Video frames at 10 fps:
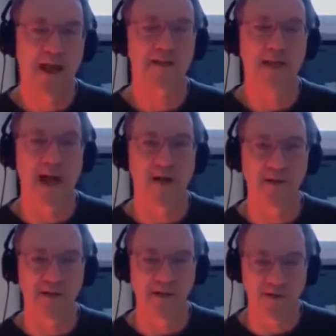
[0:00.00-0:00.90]
thing I would
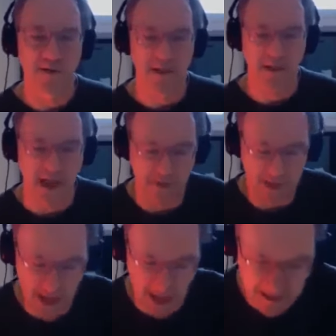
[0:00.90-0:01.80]
do is I would
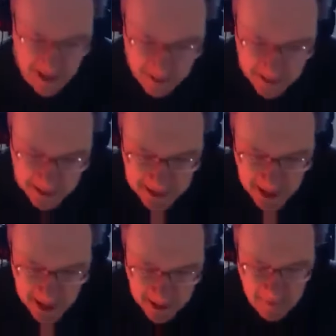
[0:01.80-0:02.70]
ask them to
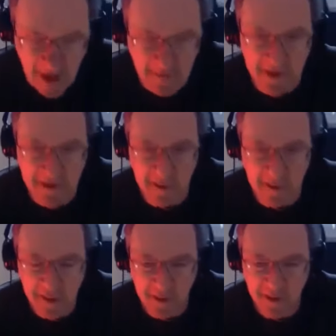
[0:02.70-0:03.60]
take 500
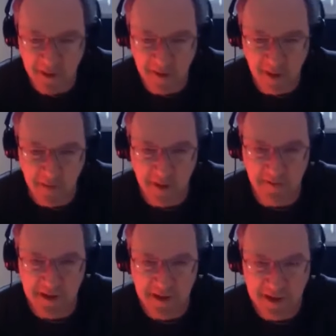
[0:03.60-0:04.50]
people who are
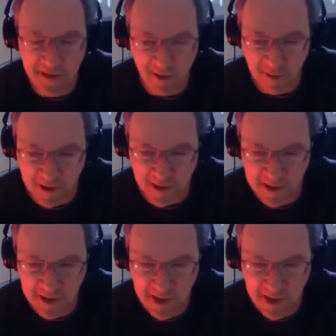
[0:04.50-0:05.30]
perfectly normal,